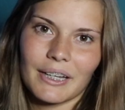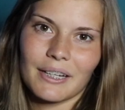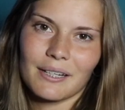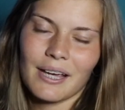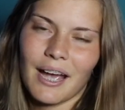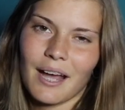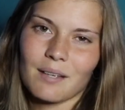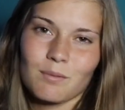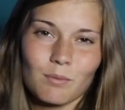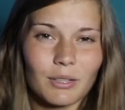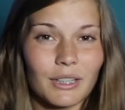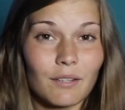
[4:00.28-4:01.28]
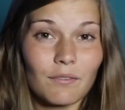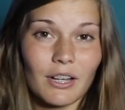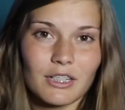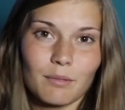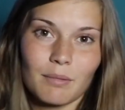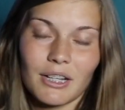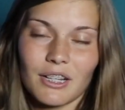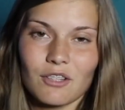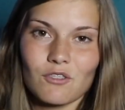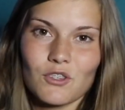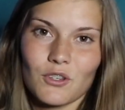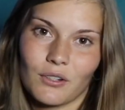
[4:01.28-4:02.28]
it has really affected me
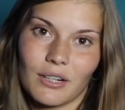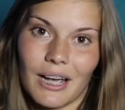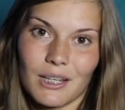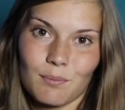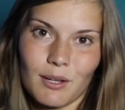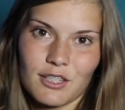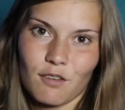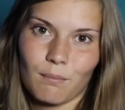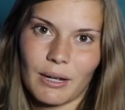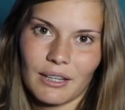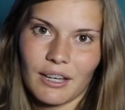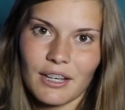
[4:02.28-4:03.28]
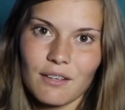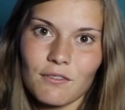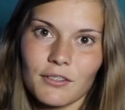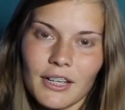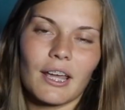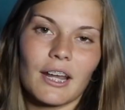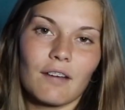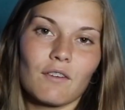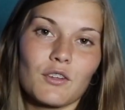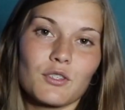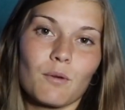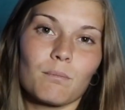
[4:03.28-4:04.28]
in certain aspects of my life. And I've
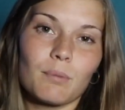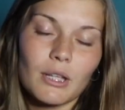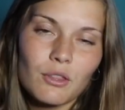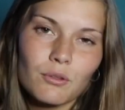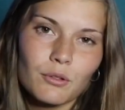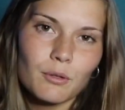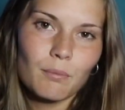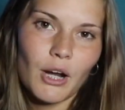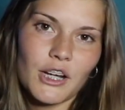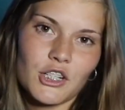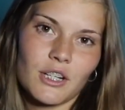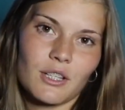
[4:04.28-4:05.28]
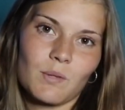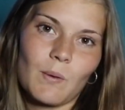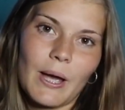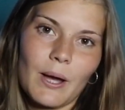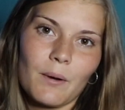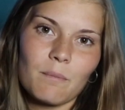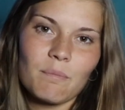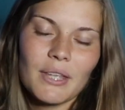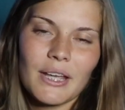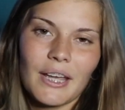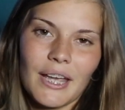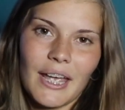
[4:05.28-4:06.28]
also been through depression as well.
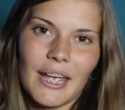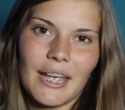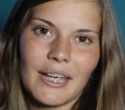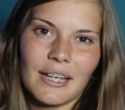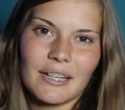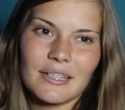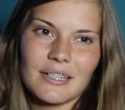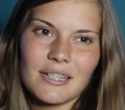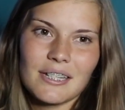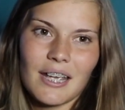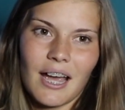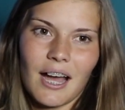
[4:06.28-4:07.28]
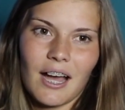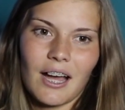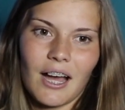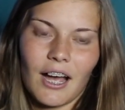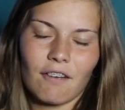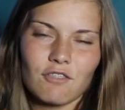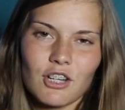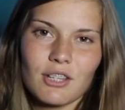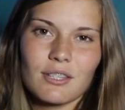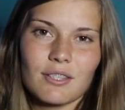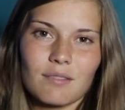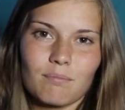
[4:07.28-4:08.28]
And I've
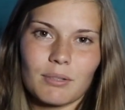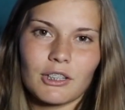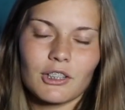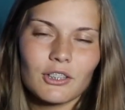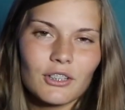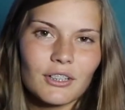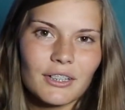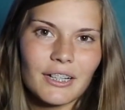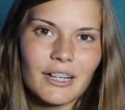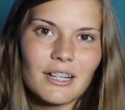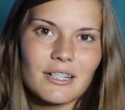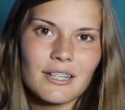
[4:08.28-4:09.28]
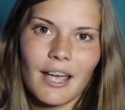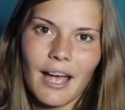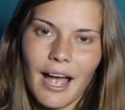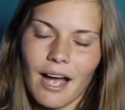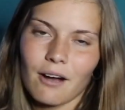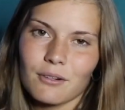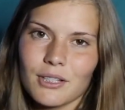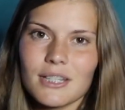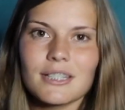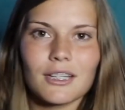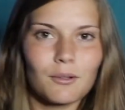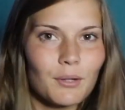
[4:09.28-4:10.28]
just been learning how to
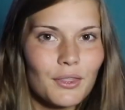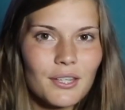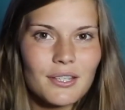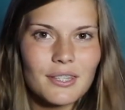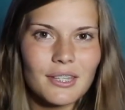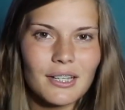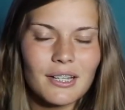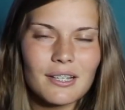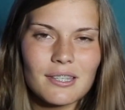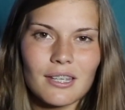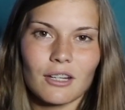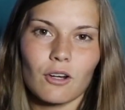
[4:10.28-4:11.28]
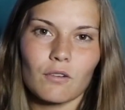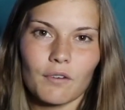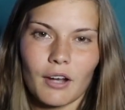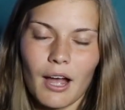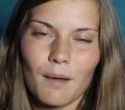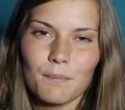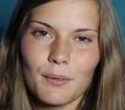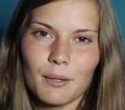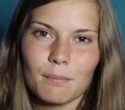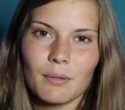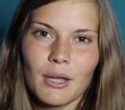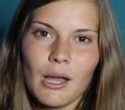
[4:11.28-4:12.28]
deal with these things and overcome
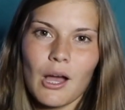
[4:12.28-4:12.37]
them